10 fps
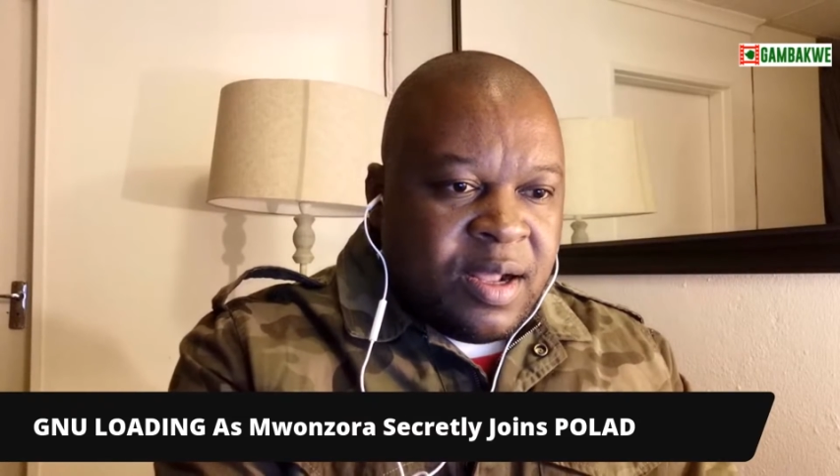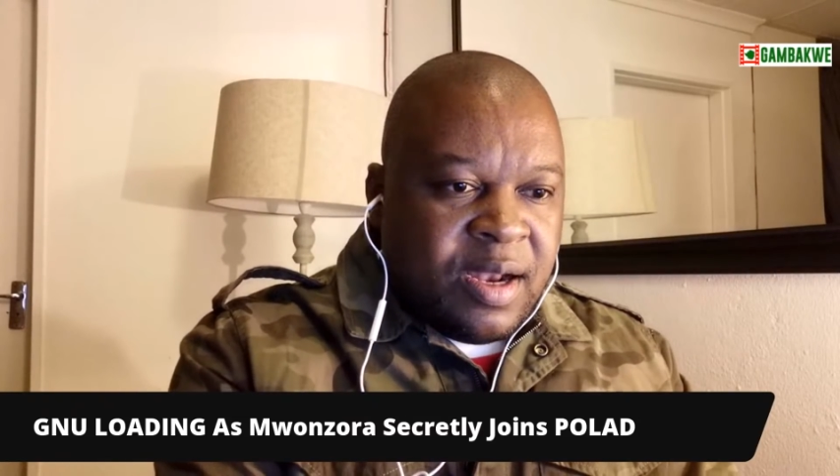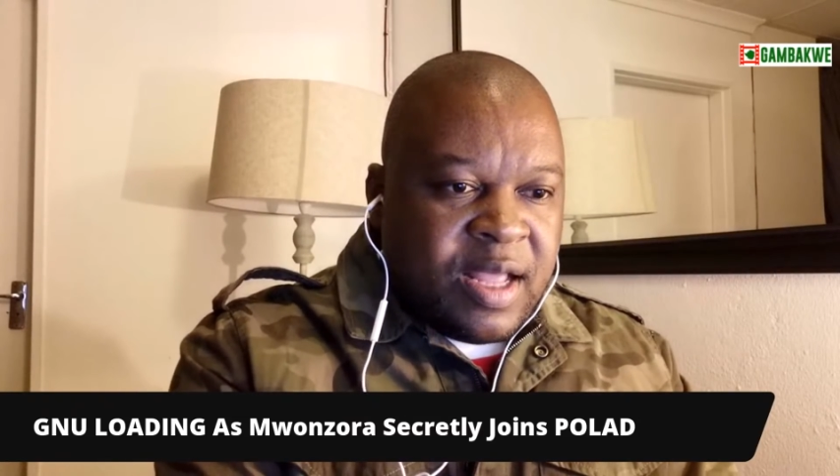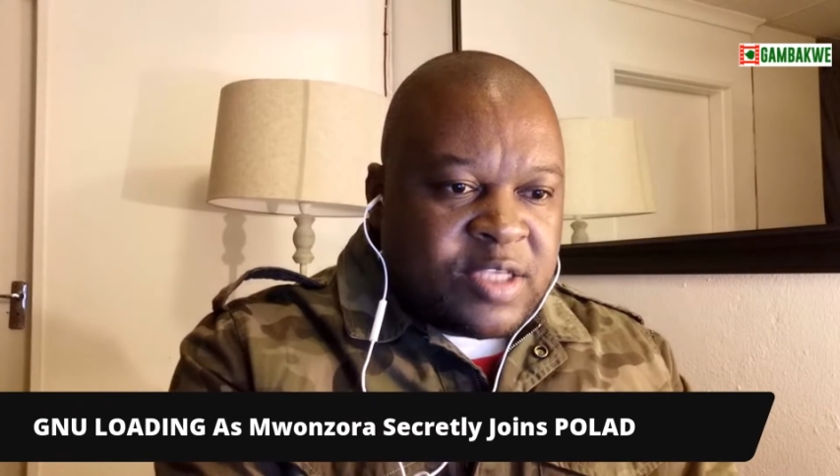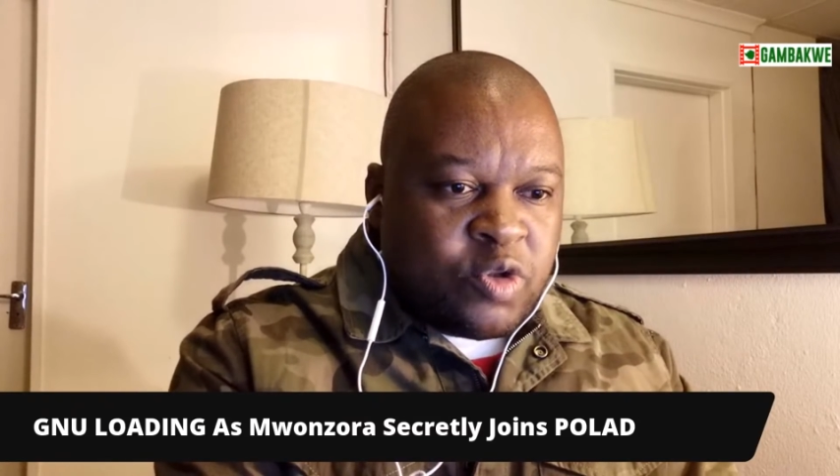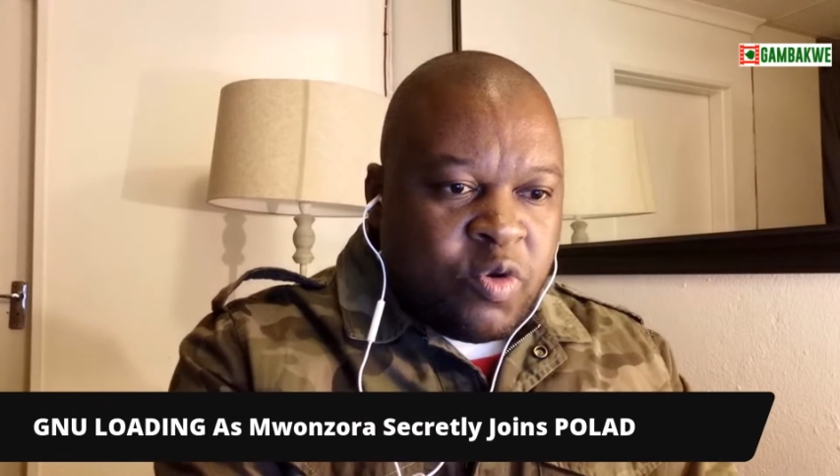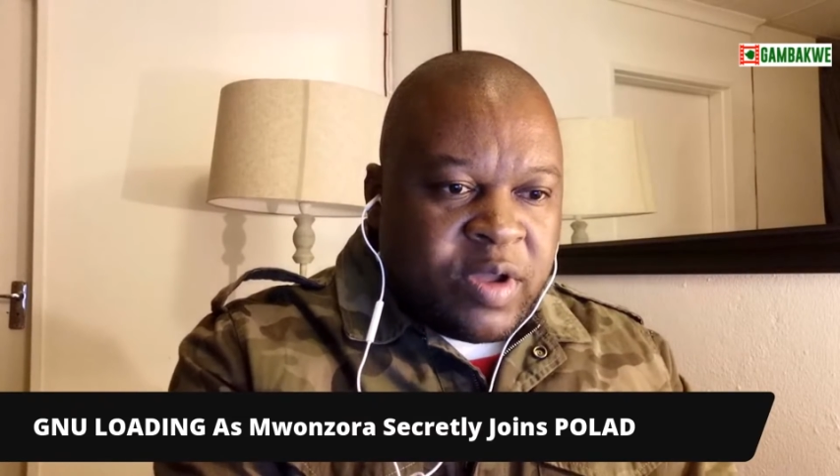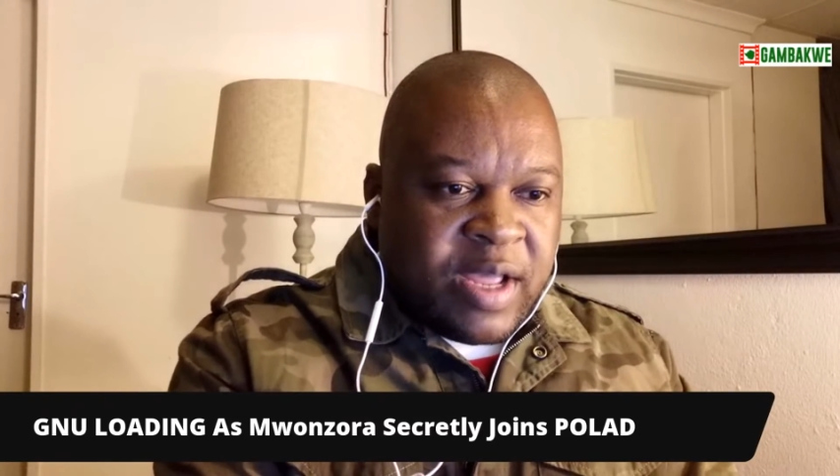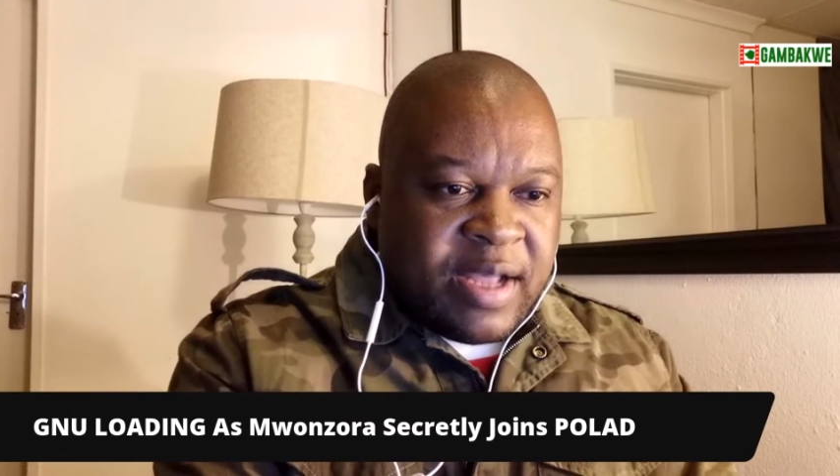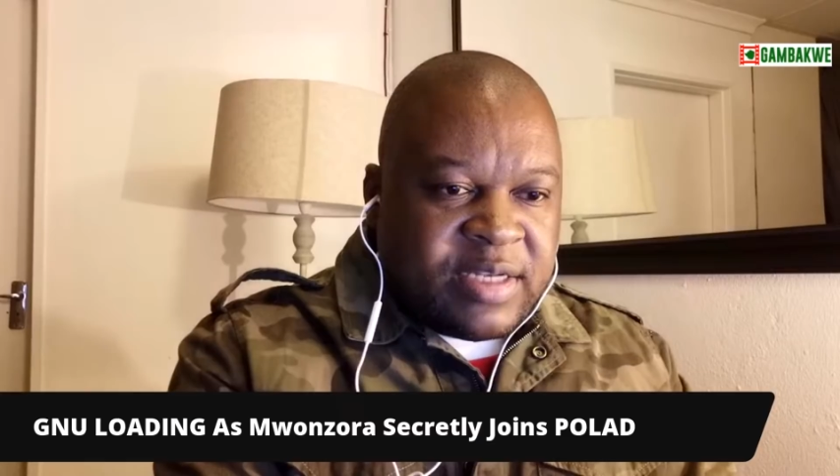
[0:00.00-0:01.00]
Let's
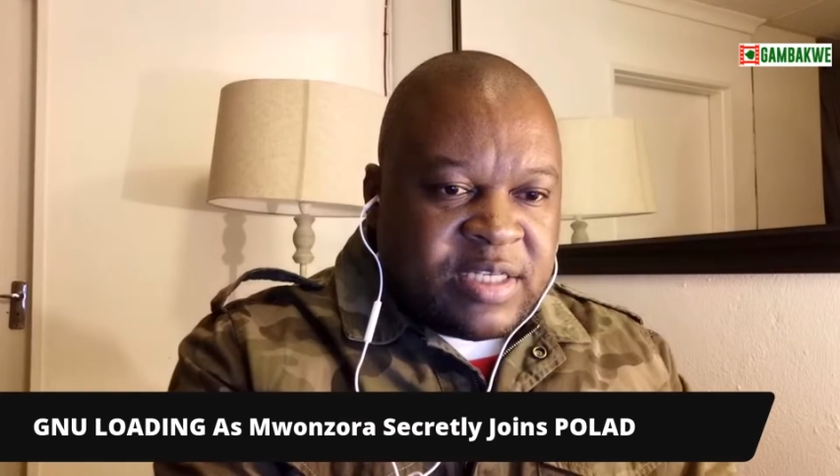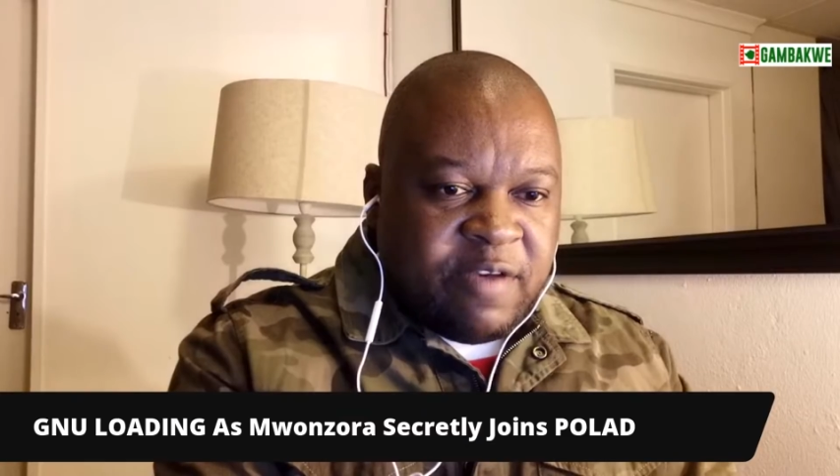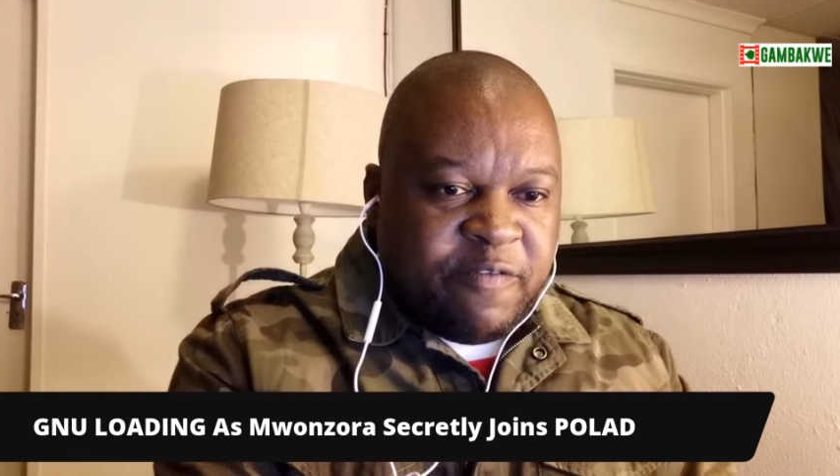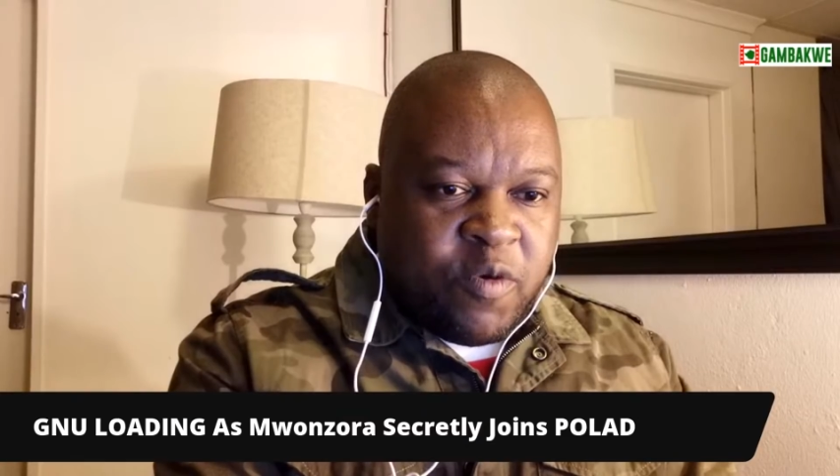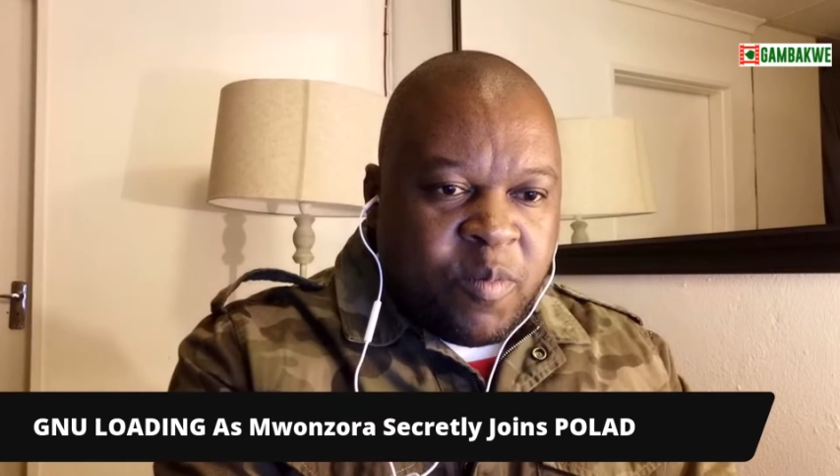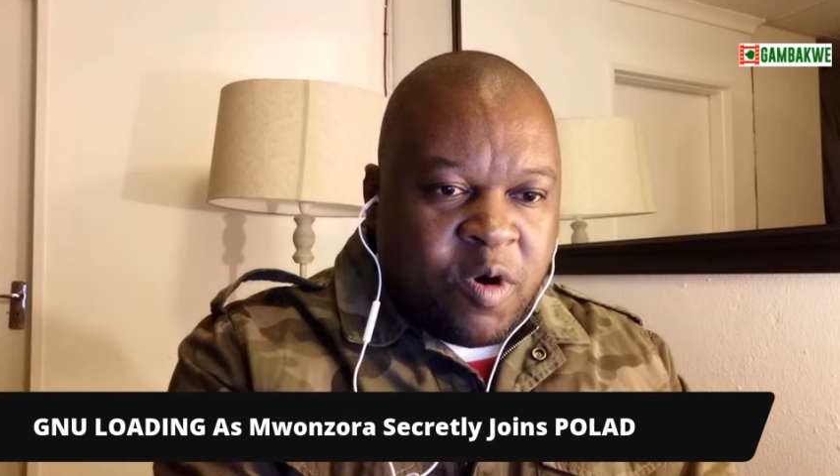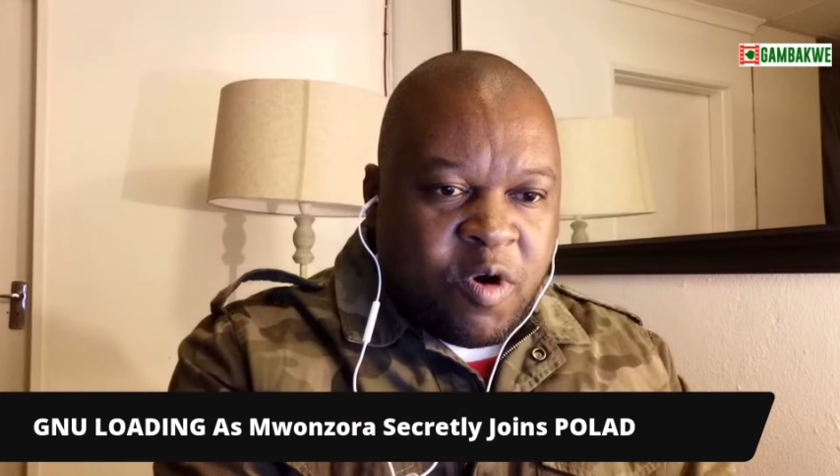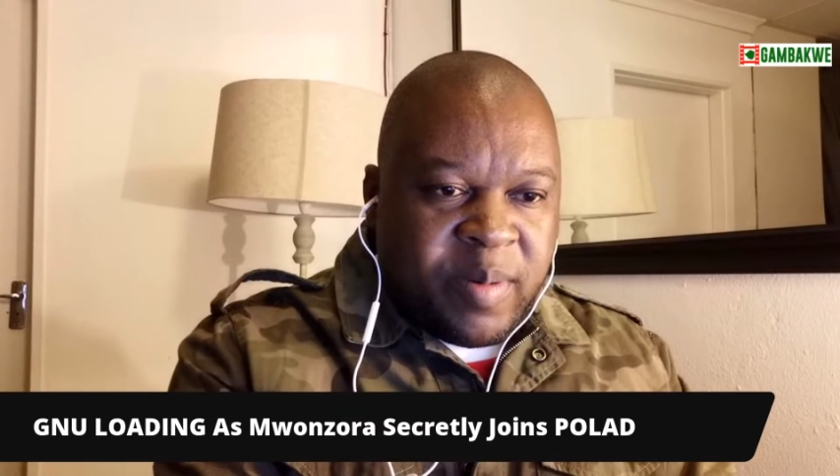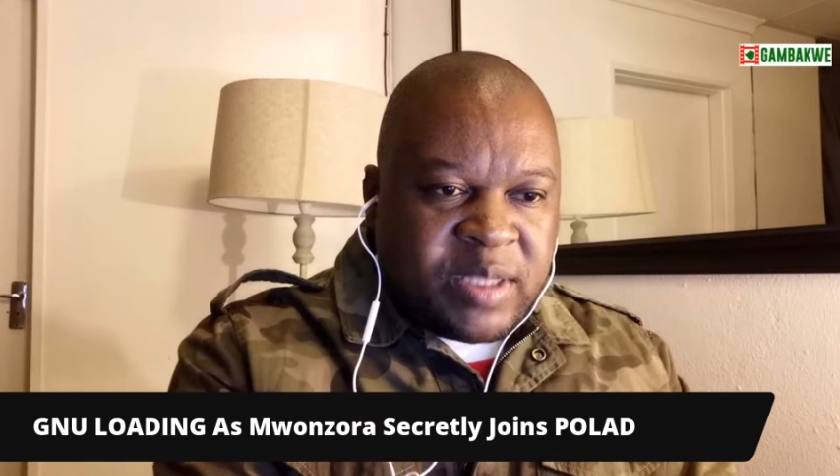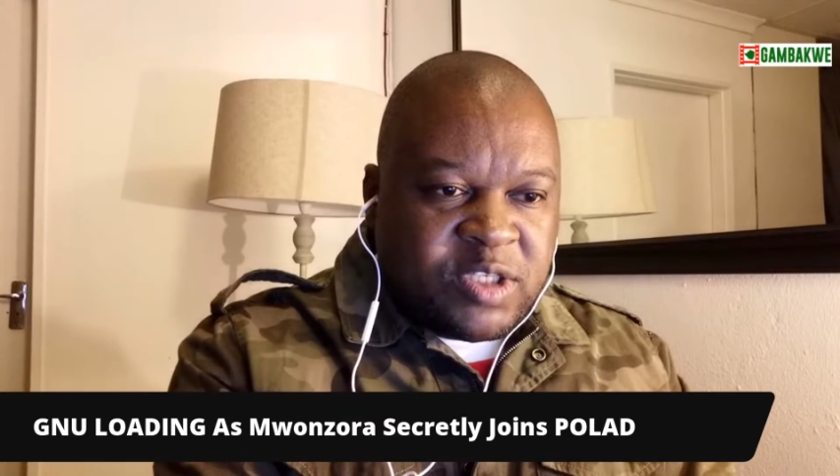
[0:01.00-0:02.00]
look at a few more
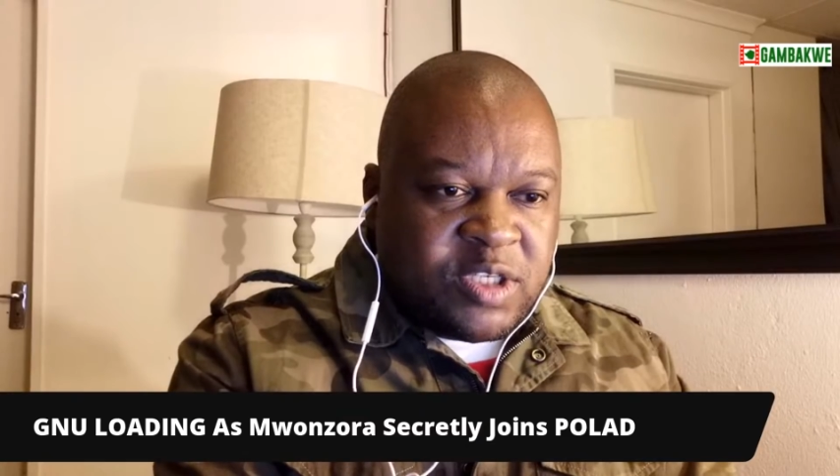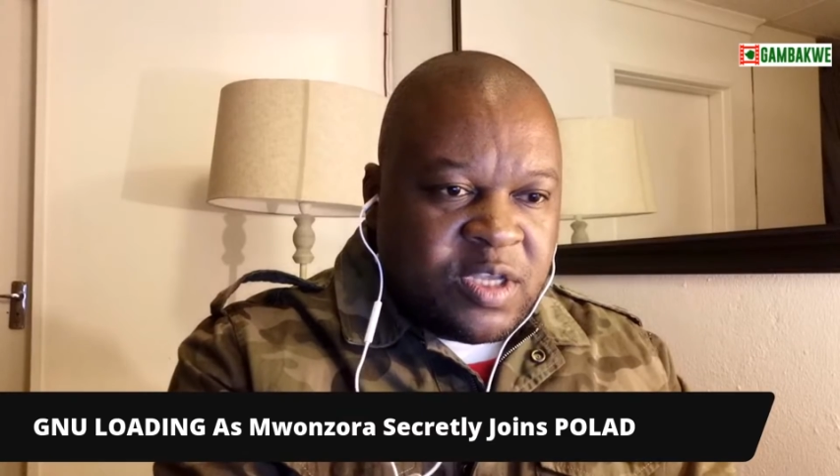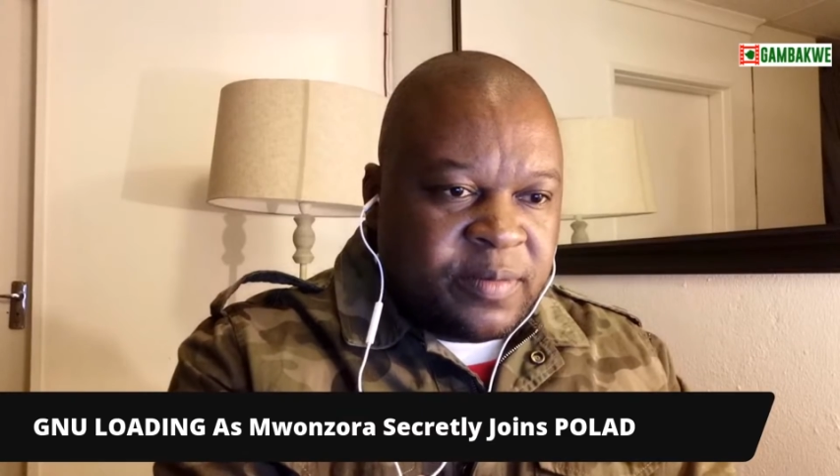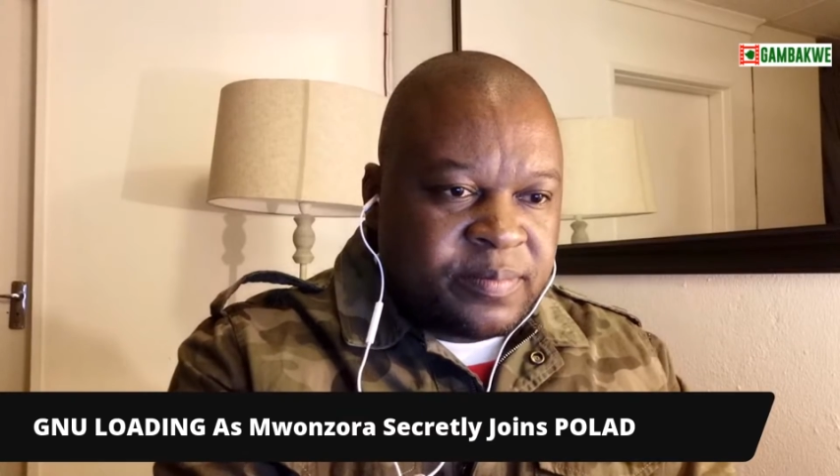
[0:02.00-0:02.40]
comments.